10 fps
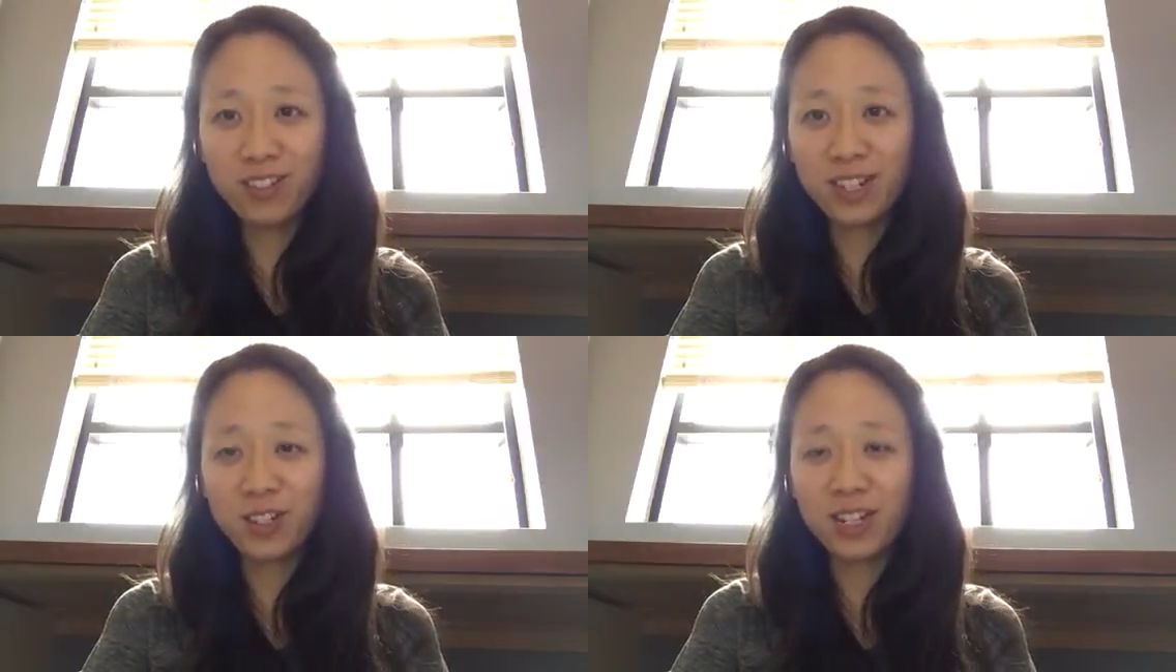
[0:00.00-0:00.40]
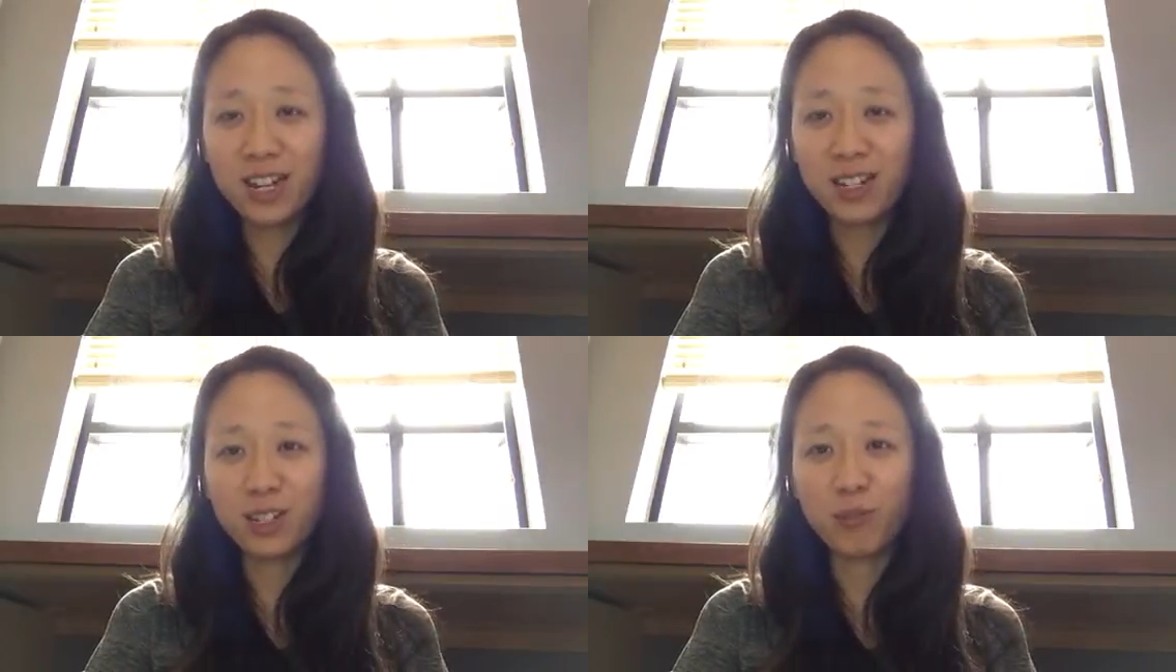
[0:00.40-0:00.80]
each
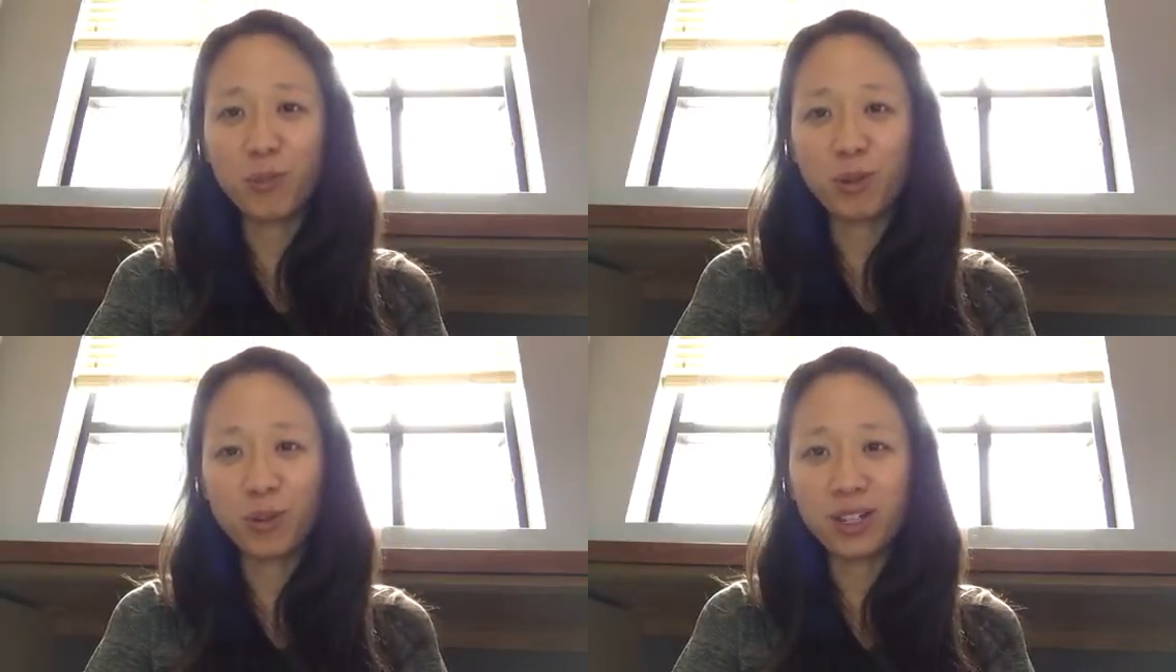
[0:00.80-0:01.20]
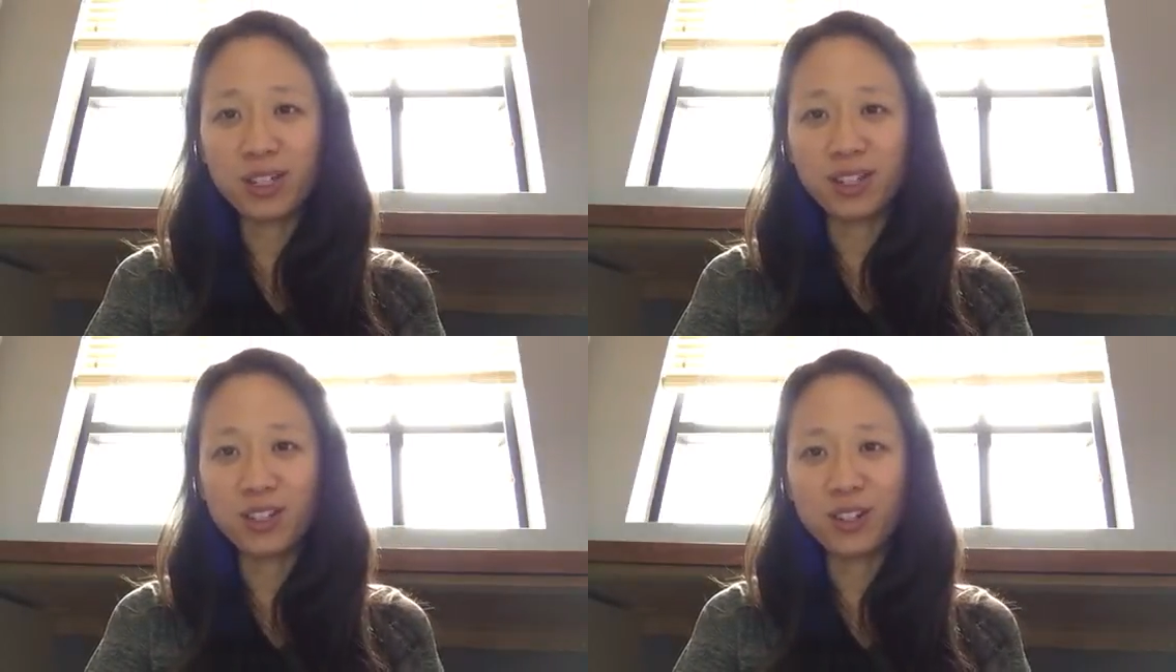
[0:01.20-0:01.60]
day as we progress
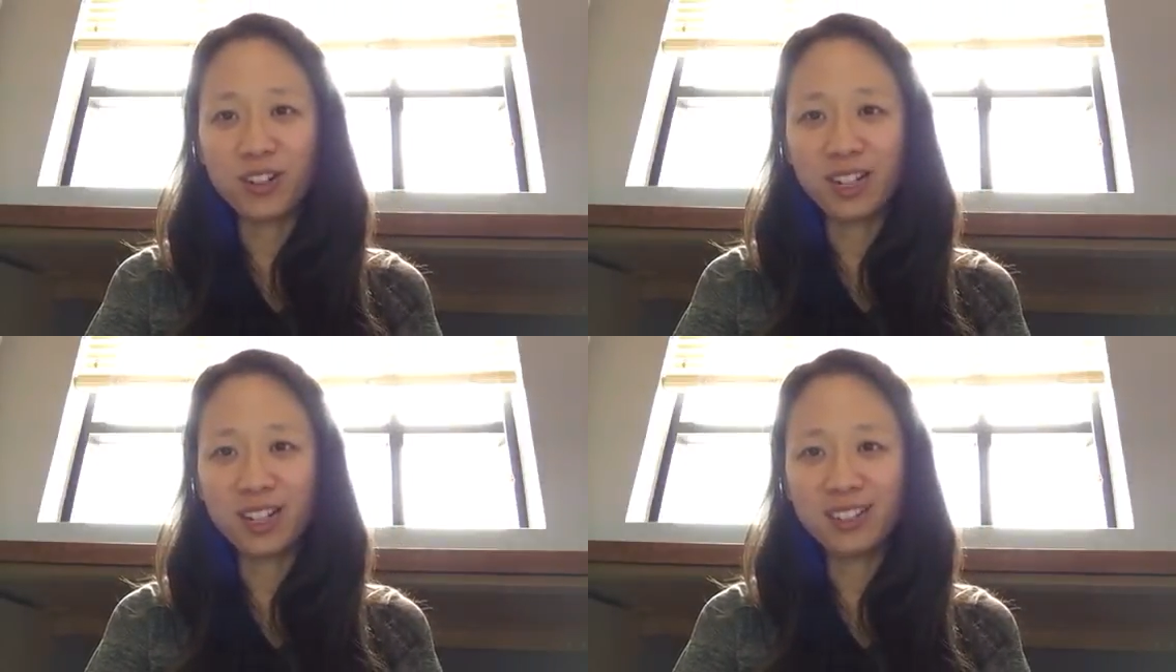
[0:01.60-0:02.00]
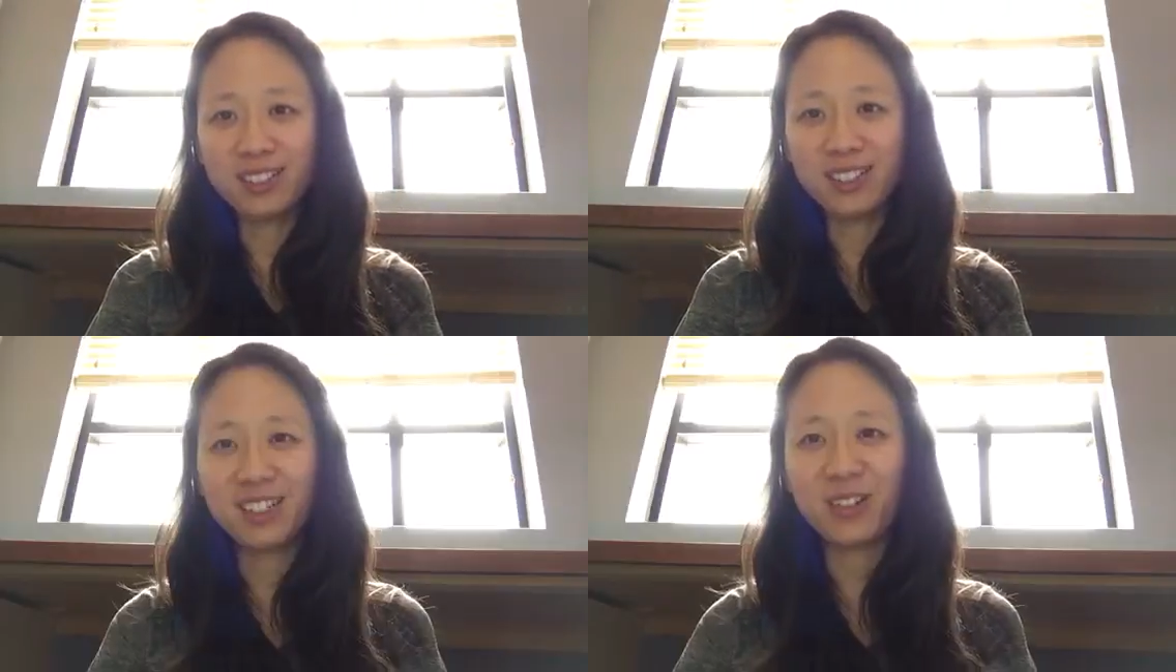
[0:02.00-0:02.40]
on this journey.
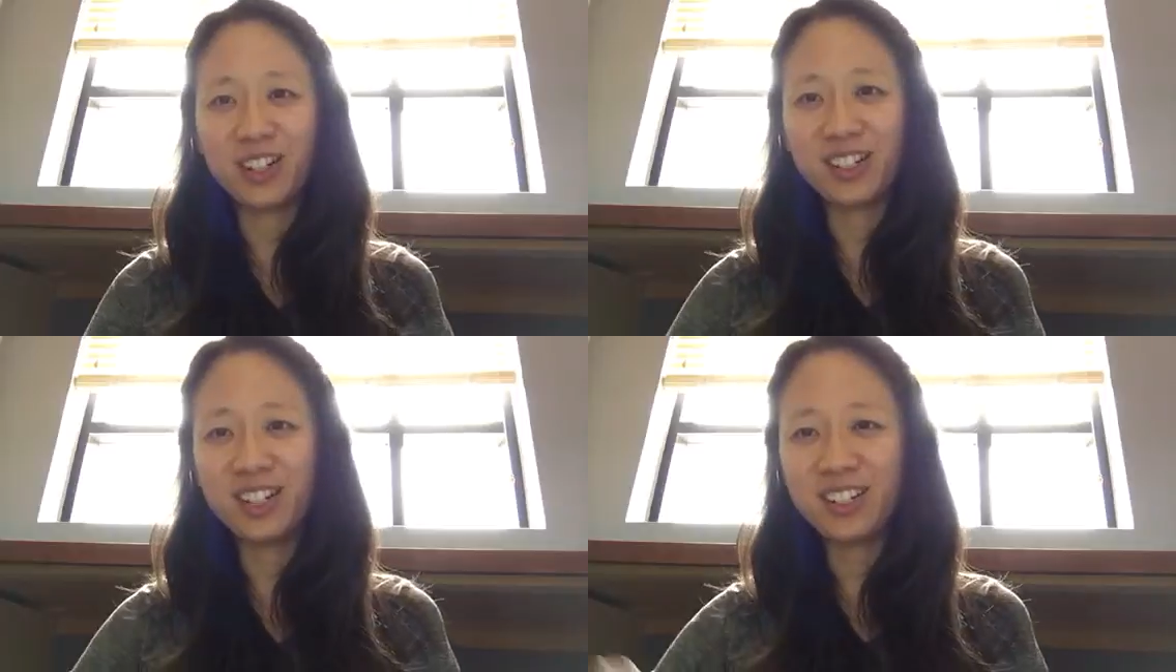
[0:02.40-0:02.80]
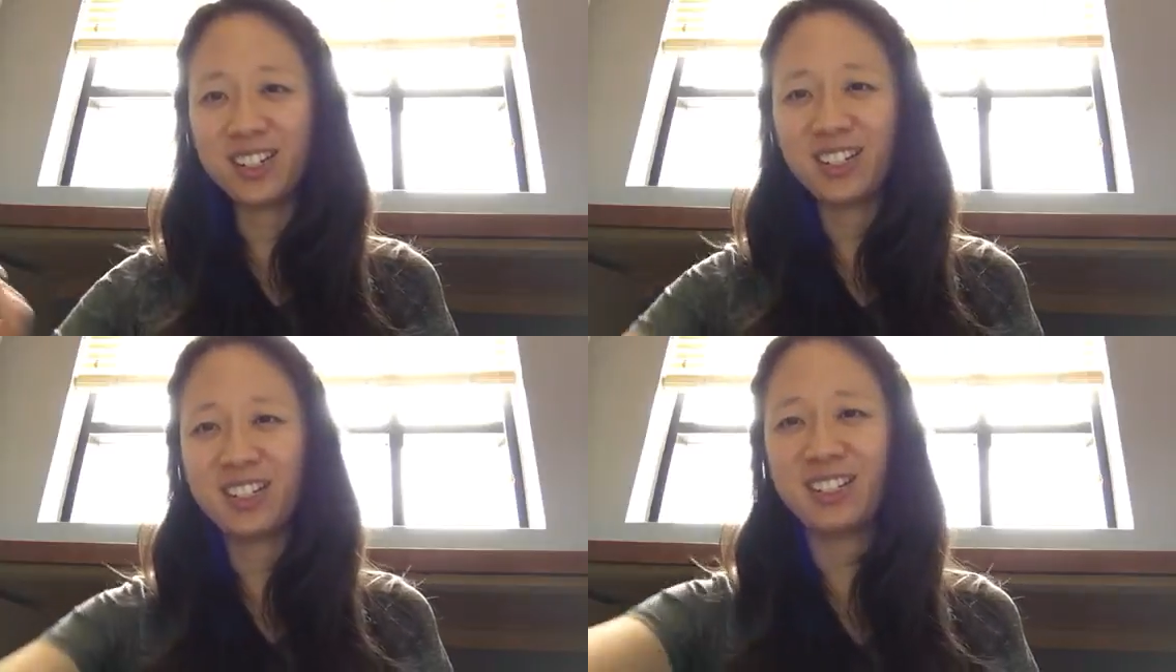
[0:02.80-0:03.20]
Congratulations.